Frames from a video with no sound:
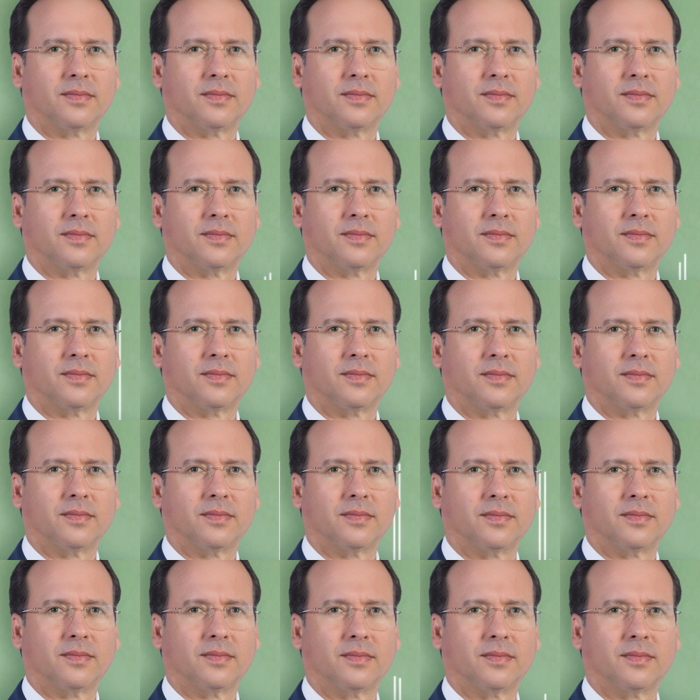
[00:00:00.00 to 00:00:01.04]

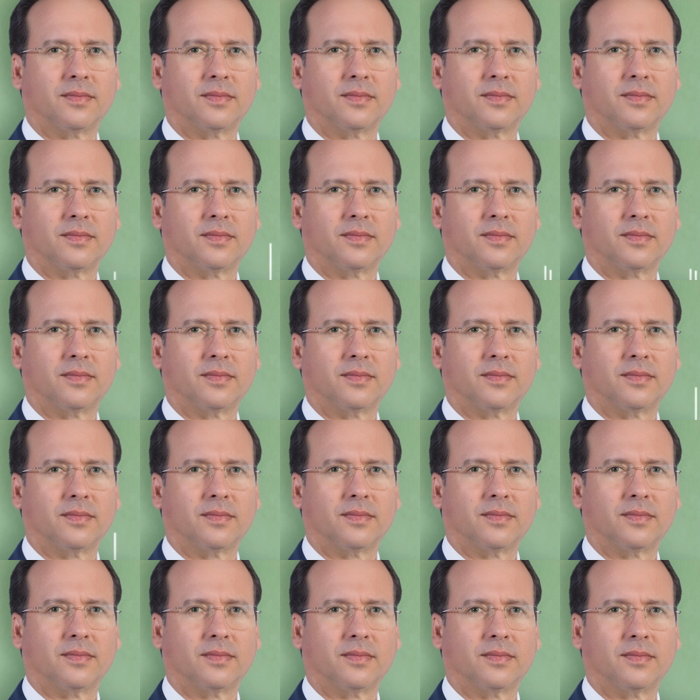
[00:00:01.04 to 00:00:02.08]

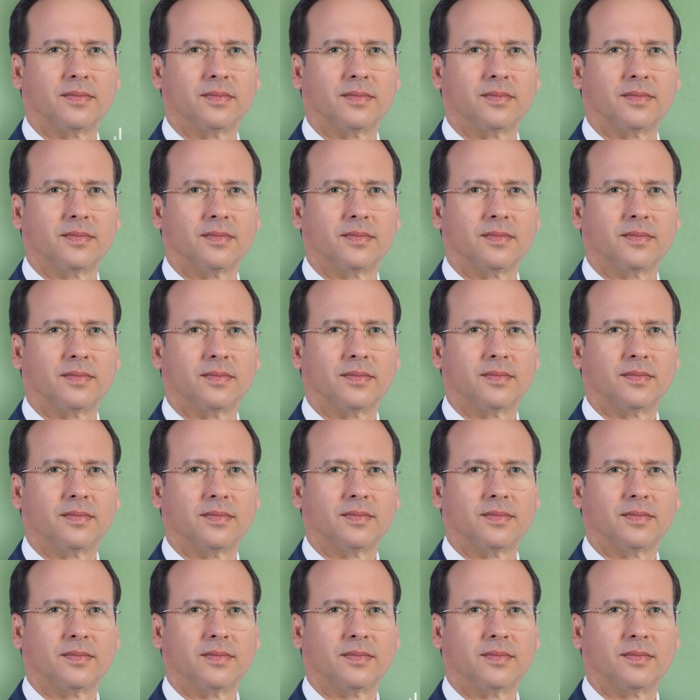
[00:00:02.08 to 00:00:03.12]

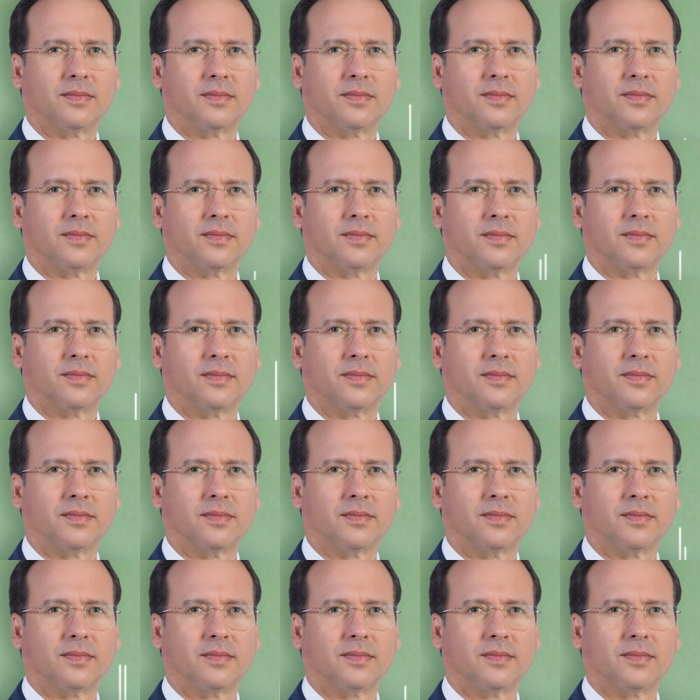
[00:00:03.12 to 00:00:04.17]

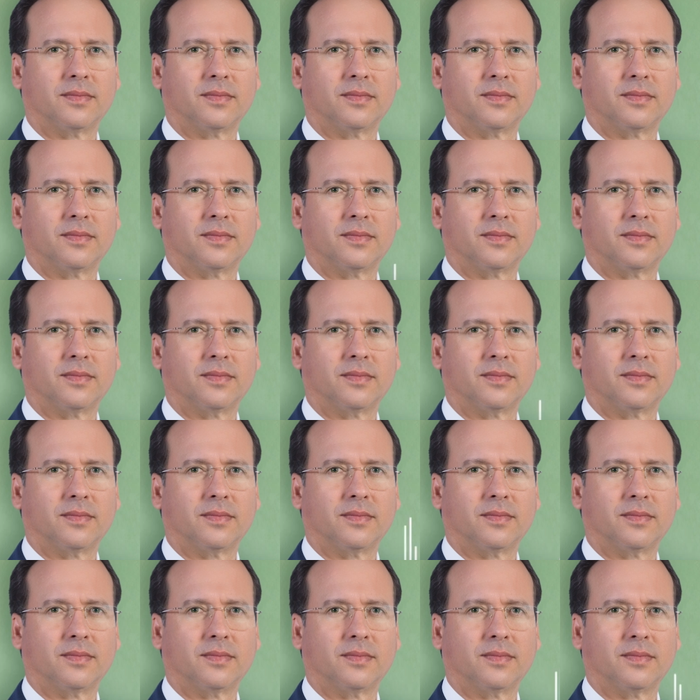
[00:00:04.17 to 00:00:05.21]

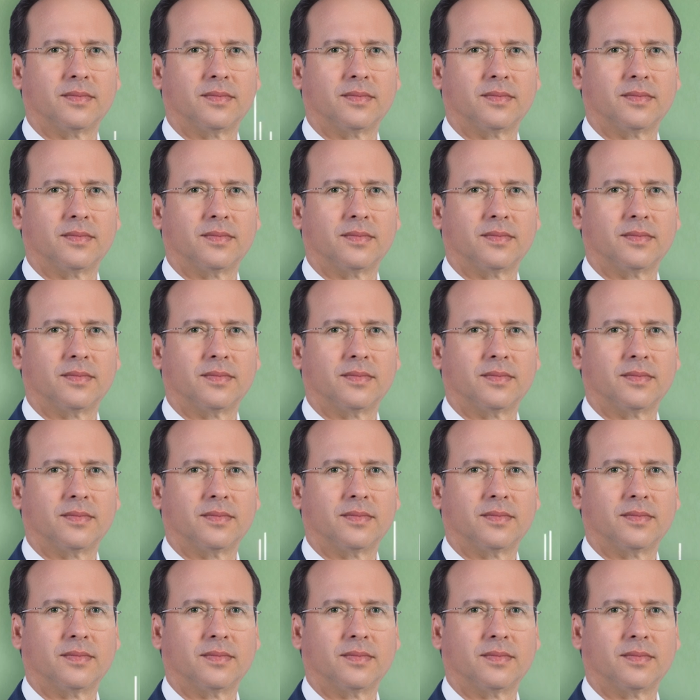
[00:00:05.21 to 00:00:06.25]

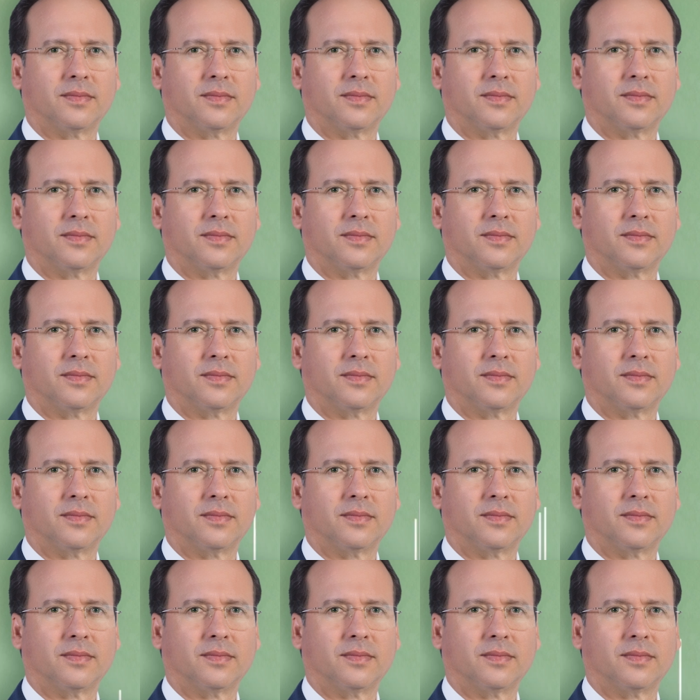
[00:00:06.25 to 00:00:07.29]

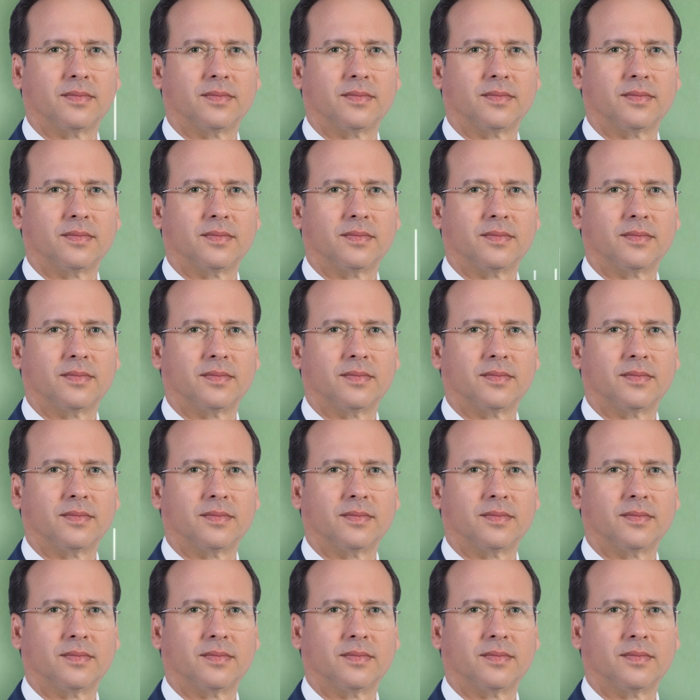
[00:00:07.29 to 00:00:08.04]
(no lip movement)